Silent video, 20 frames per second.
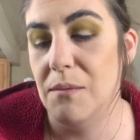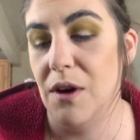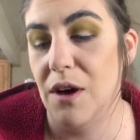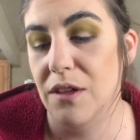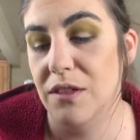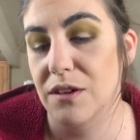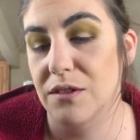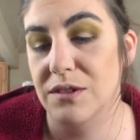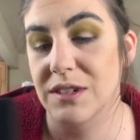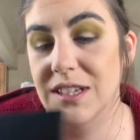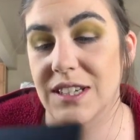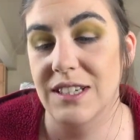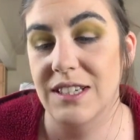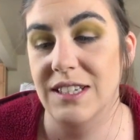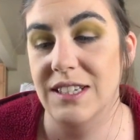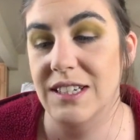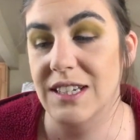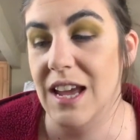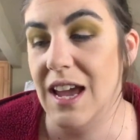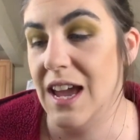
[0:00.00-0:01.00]
Although
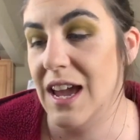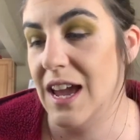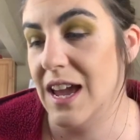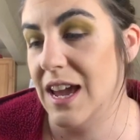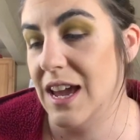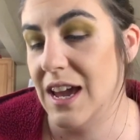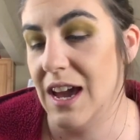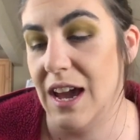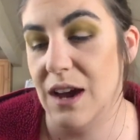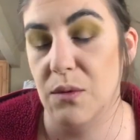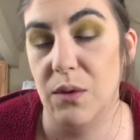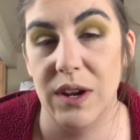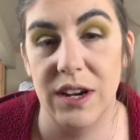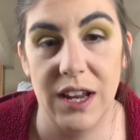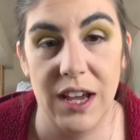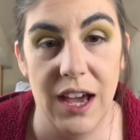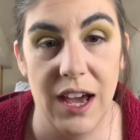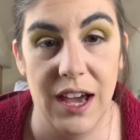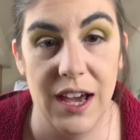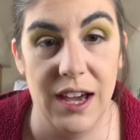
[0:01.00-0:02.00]
today I went
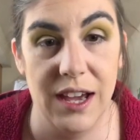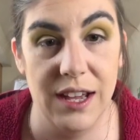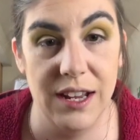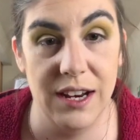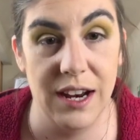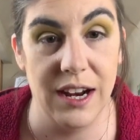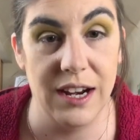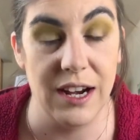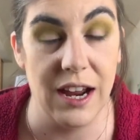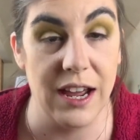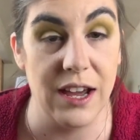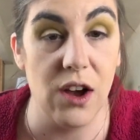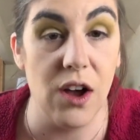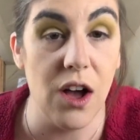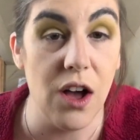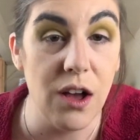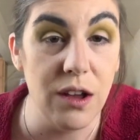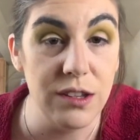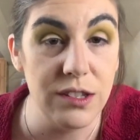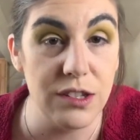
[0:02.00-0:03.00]
ahead and I
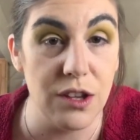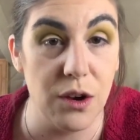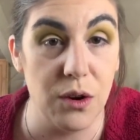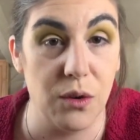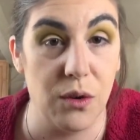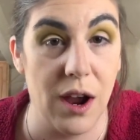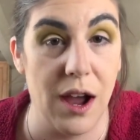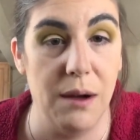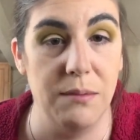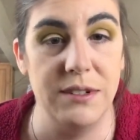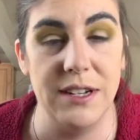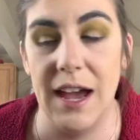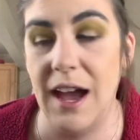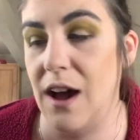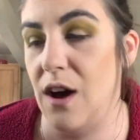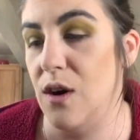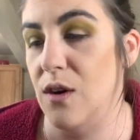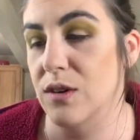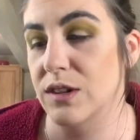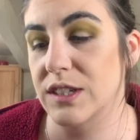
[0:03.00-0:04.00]
also grabbed
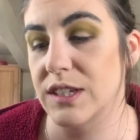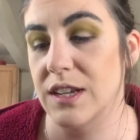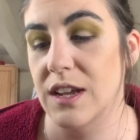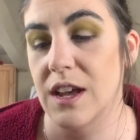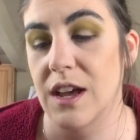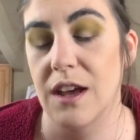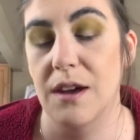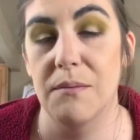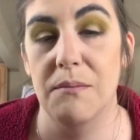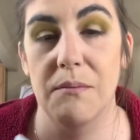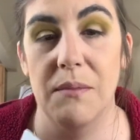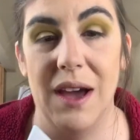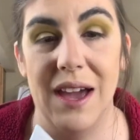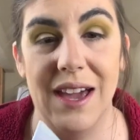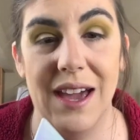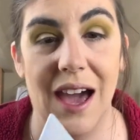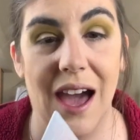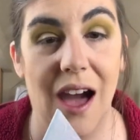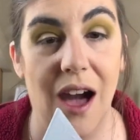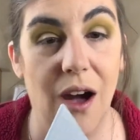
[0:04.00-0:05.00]
out
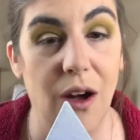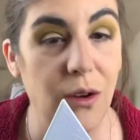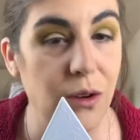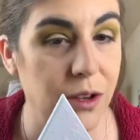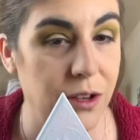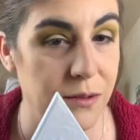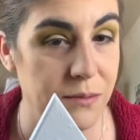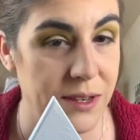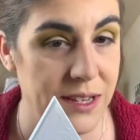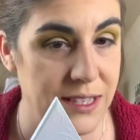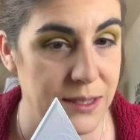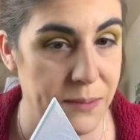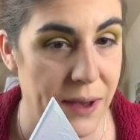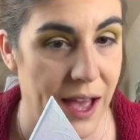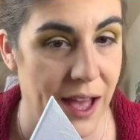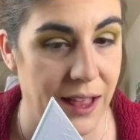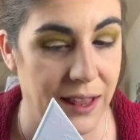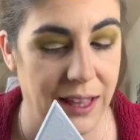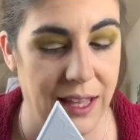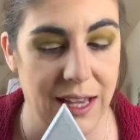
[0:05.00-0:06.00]
my Alchemist
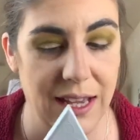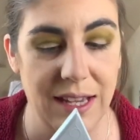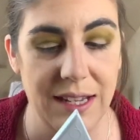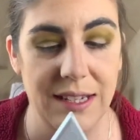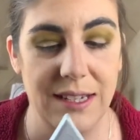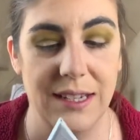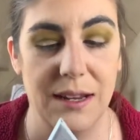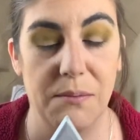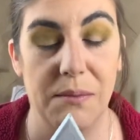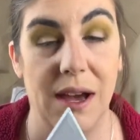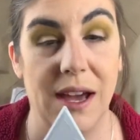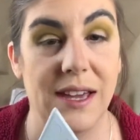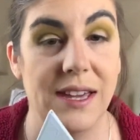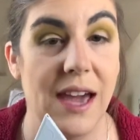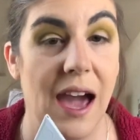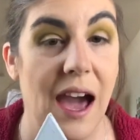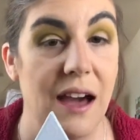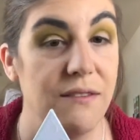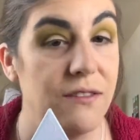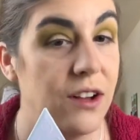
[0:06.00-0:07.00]
palette by
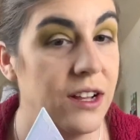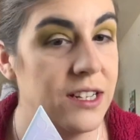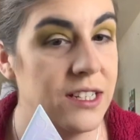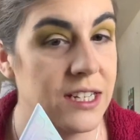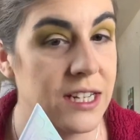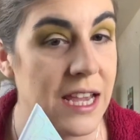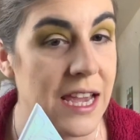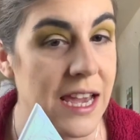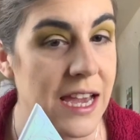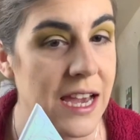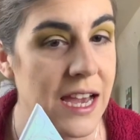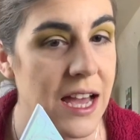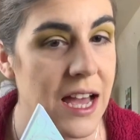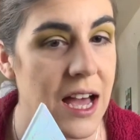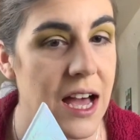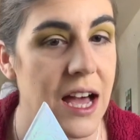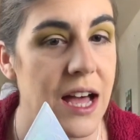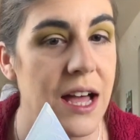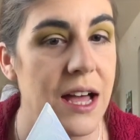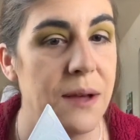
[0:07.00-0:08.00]
Kat Von D.
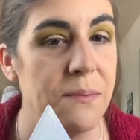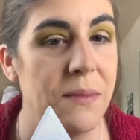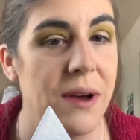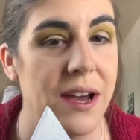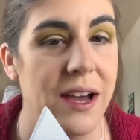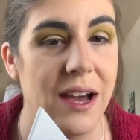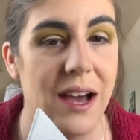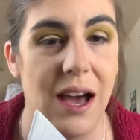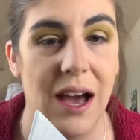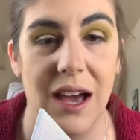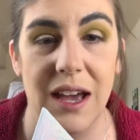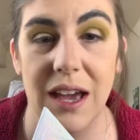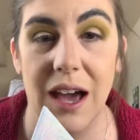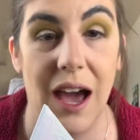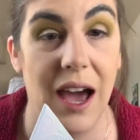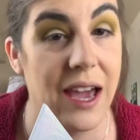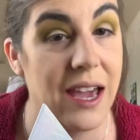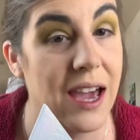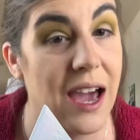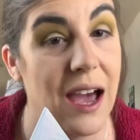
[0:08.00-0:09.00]

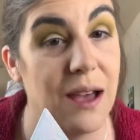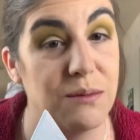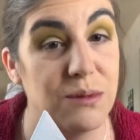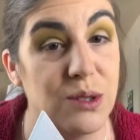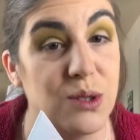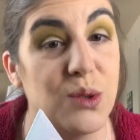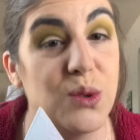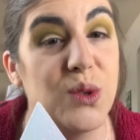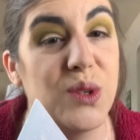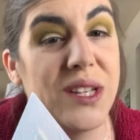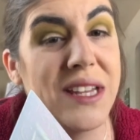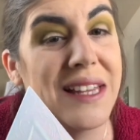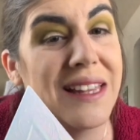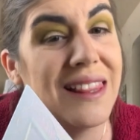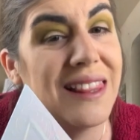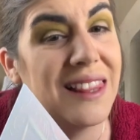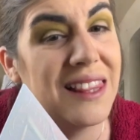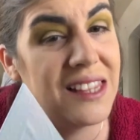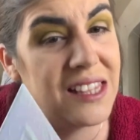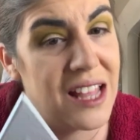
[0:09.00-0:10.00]
I absolutely
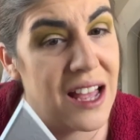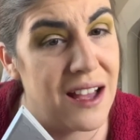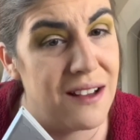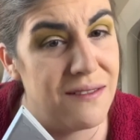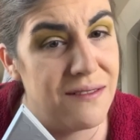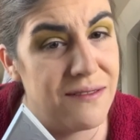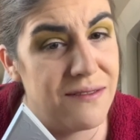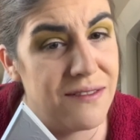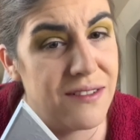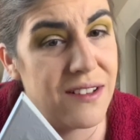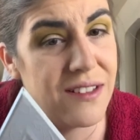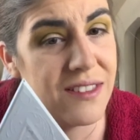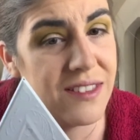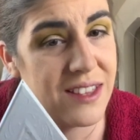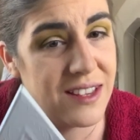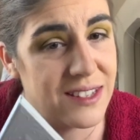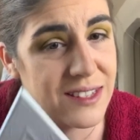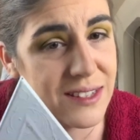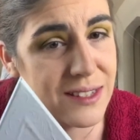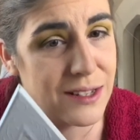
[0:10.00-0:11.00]
love
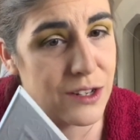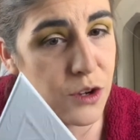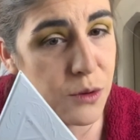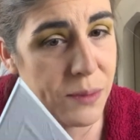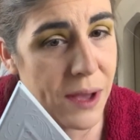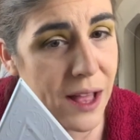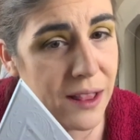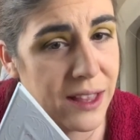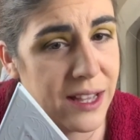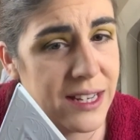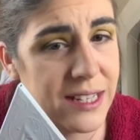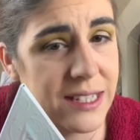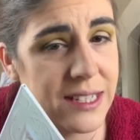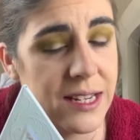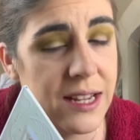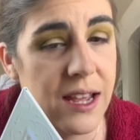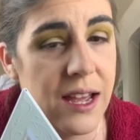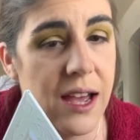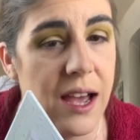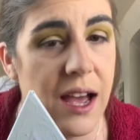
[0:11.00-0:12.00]
this little palette.
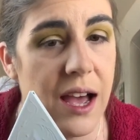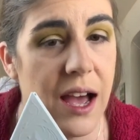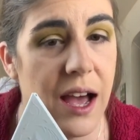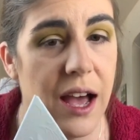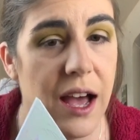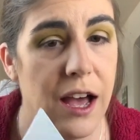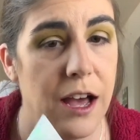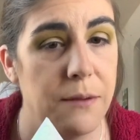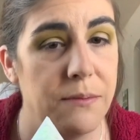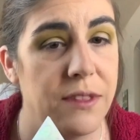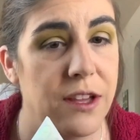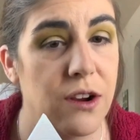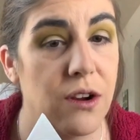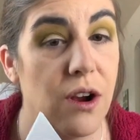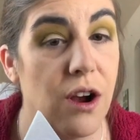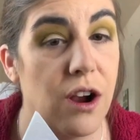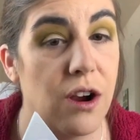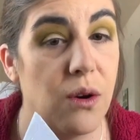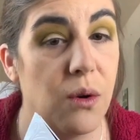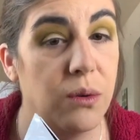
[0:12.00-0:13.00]
There
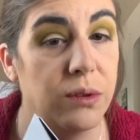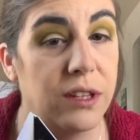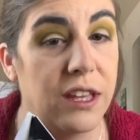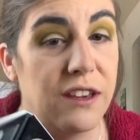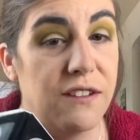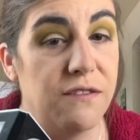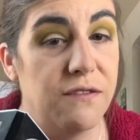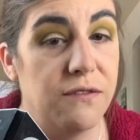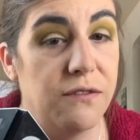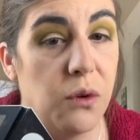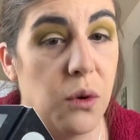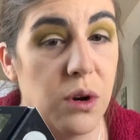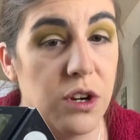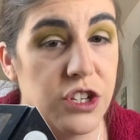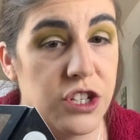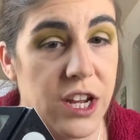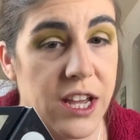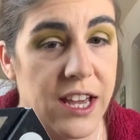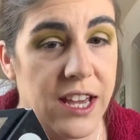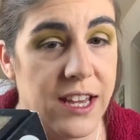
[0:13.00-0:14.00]
are only 4
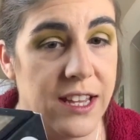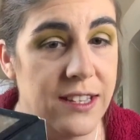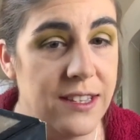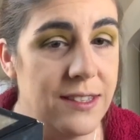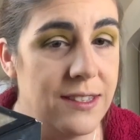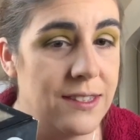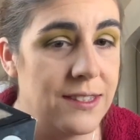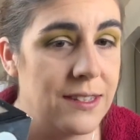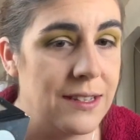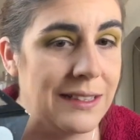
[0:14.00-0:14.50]
shades.